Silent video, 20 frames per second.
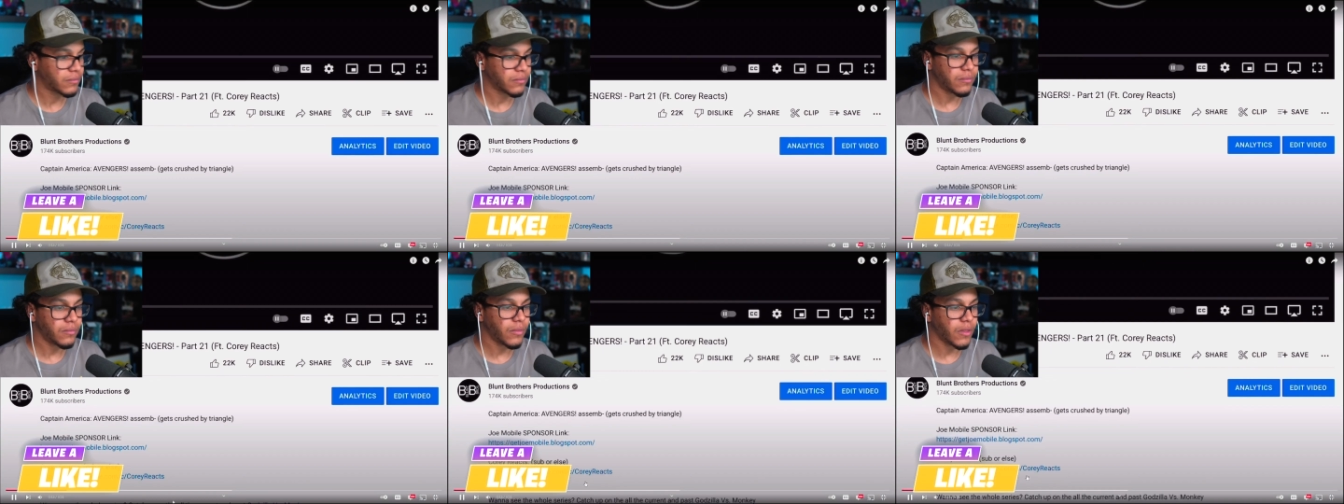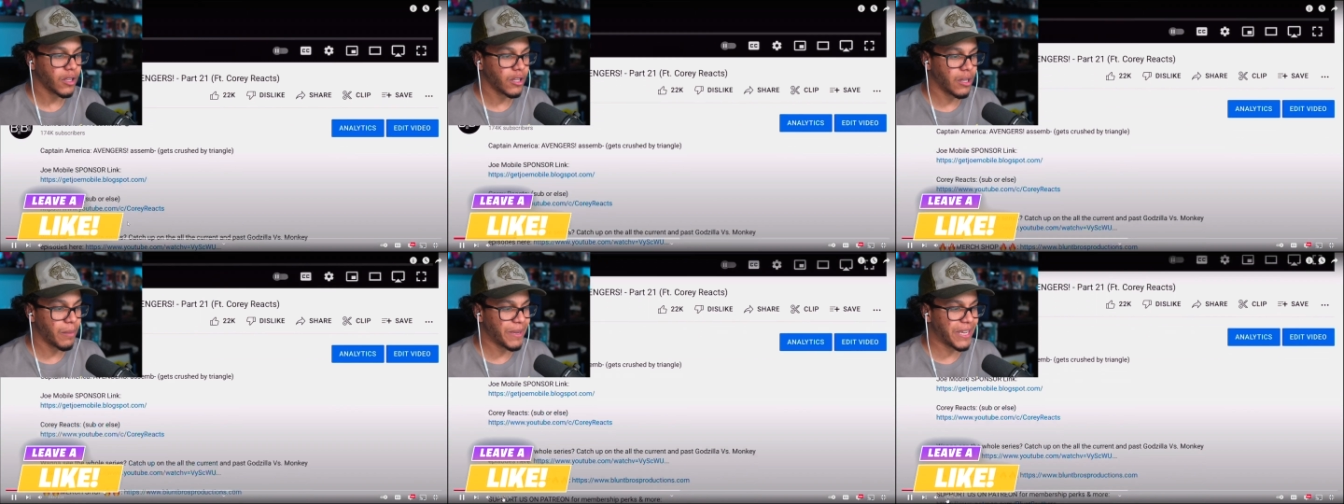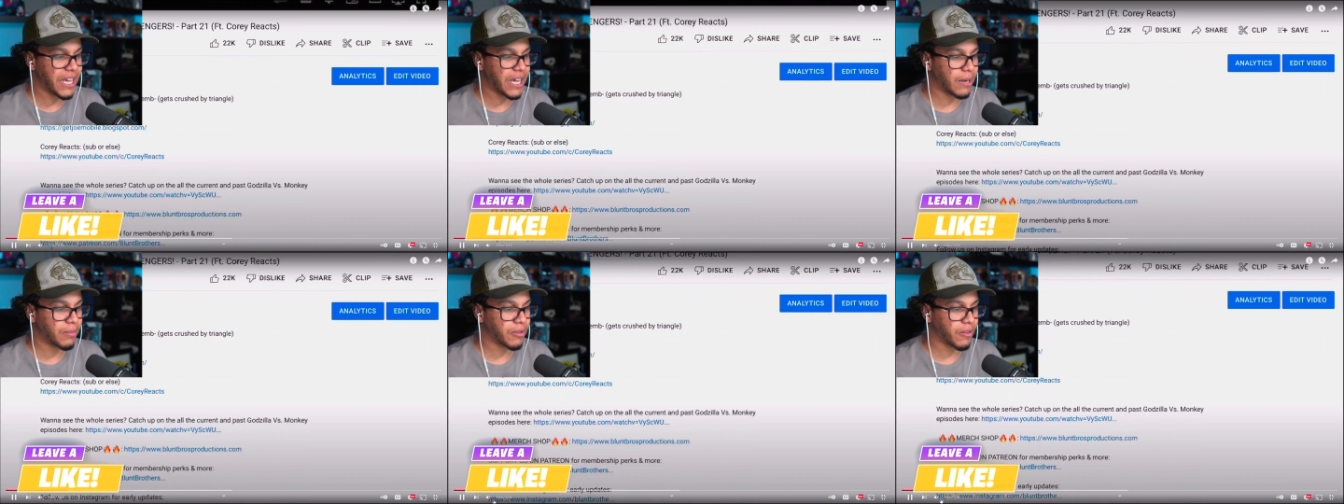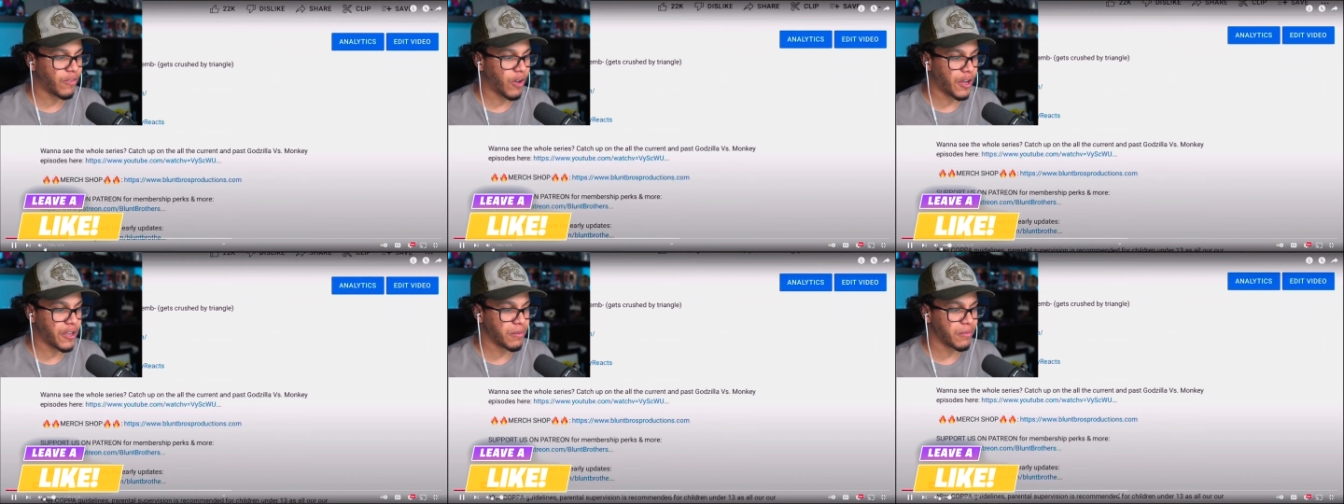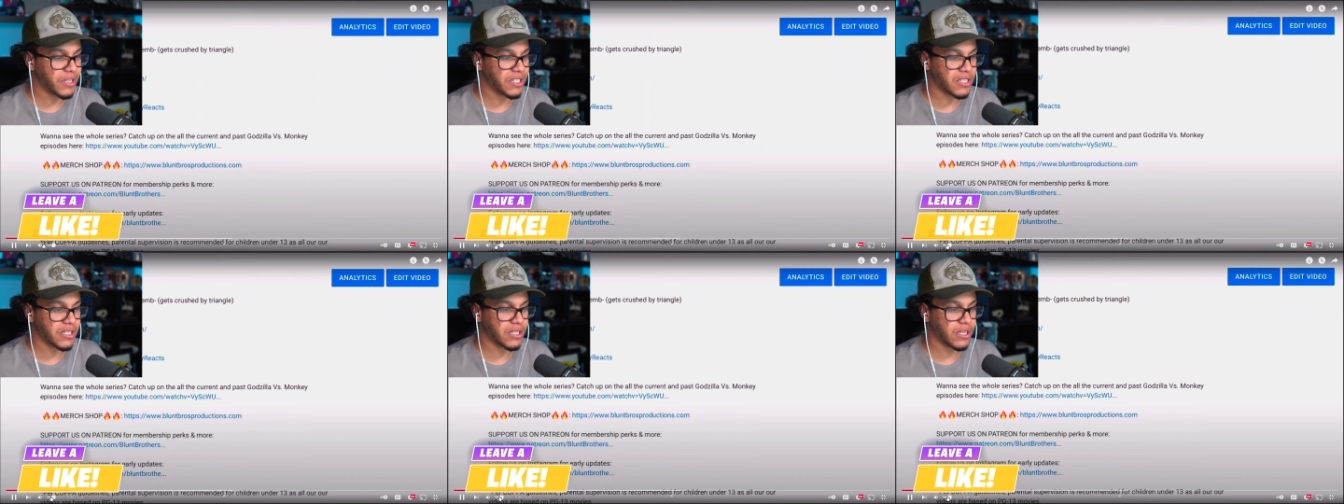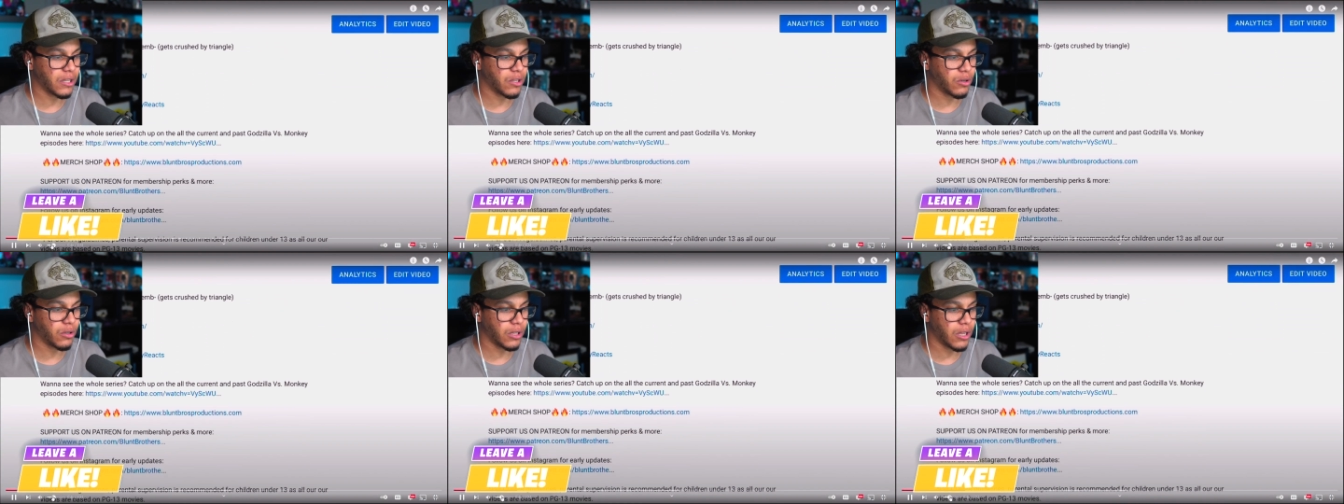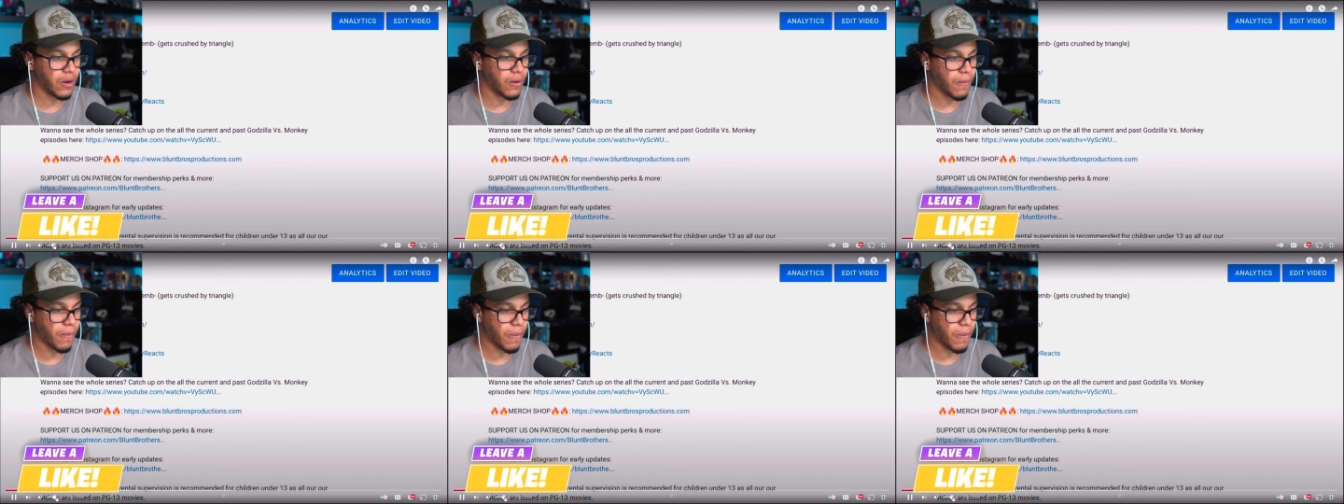A Let me cut up the volume because it's a little low.